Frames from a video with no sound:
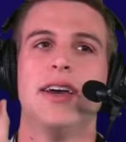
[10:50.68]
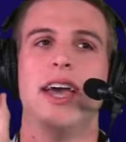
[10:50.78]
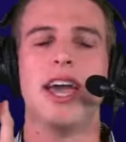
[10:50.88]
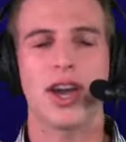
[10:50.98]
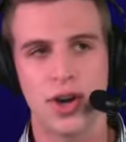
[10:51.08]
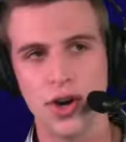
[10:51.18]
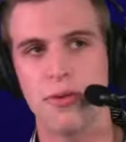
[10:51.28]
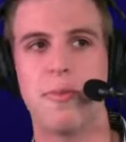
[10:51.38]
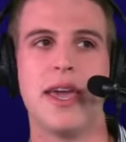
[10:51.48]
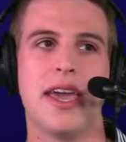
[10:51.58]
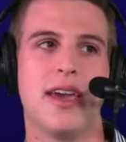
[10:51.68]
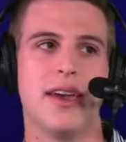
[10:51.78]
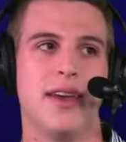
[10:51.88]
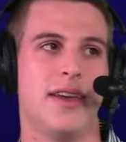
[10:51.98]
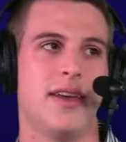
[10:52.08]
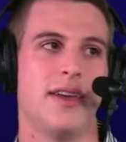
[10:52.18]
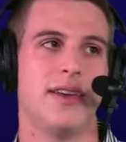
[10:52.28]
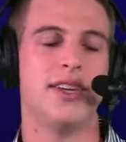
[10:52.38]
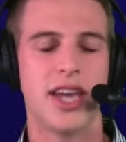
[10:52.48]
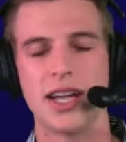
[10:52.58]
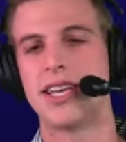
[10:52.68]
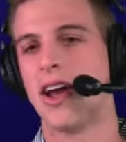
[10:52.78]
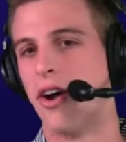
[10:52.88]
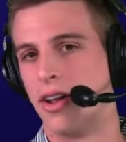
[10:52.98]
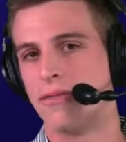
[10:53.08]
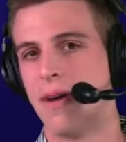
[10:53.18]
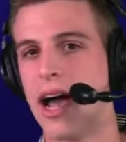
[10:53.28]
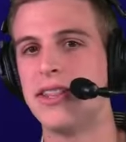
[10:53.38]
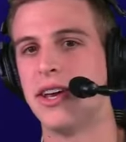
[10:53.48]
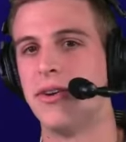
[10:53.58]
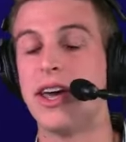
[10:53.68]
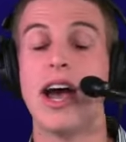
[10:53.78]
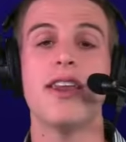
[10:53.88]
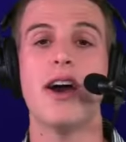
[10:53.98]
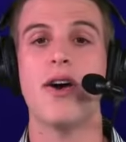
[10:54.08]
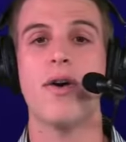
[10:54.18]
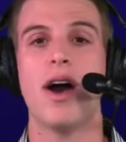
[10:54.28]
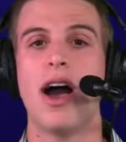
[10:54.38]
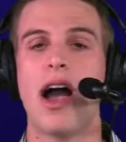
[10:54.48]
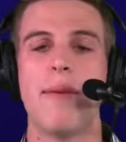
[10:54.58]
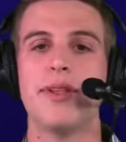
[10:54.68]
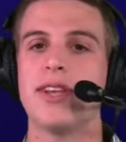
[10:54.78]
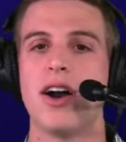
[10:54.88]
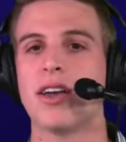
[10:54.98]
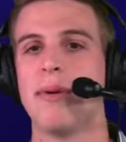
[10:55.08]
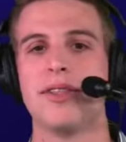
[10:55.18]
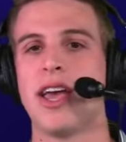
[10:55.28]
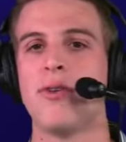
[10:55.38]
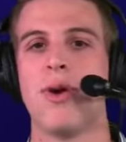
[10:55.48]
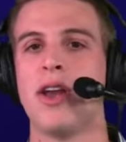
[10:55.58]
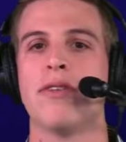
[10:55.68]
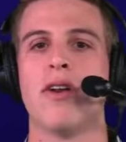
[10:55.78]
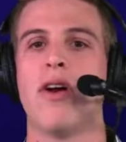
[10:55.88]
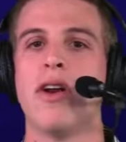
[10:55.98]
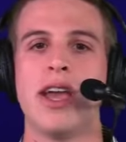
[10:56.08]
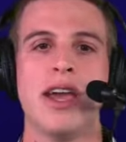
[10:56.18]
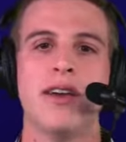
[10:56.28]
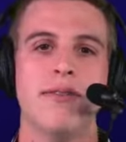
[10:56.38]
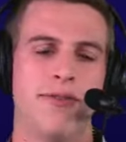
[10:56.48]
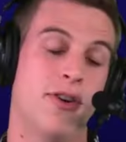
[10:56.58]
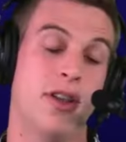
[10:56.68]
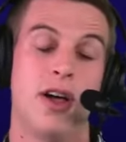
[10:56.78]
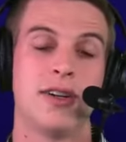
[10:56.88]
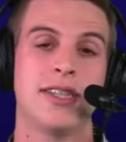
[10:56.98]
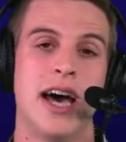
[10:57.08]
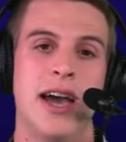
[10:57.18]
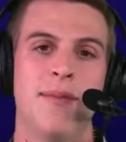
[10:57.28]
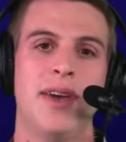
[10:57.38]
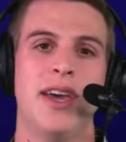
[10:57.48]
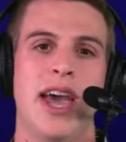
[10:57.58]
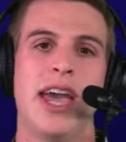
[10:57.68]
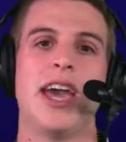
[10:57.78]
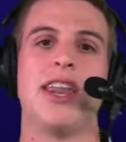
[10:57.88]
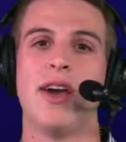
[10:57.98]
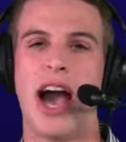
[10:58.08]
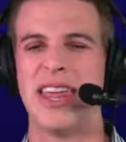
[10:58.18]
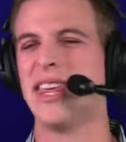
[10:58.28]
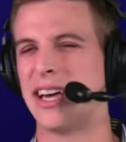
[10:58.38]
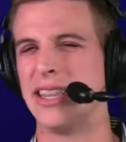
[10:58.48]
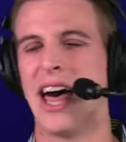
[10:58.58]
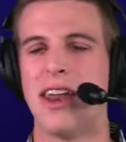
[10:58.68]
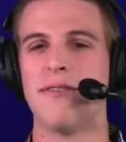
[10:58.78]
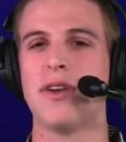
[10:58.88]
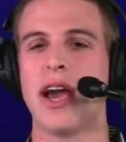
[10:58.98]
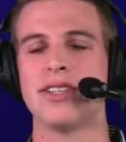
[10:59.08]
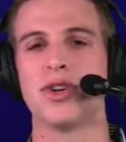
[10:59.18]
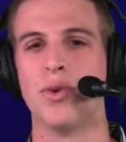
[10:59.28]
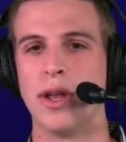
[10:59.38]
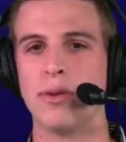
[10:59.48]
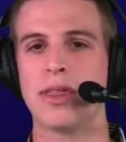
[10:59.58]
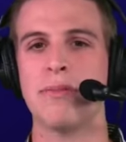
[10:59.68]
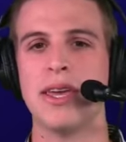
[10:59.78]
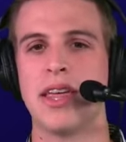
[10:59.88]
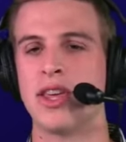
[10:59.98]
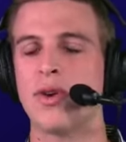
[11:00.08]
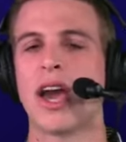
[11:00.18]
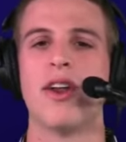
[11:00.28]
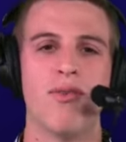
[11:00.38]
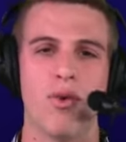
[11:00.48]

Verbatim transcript: it could be Deonte Harty. I do. And I know uh, I've been talking about Dayton Wade over Harty for a long time. And I think a lot of you guys agree with me that you kind of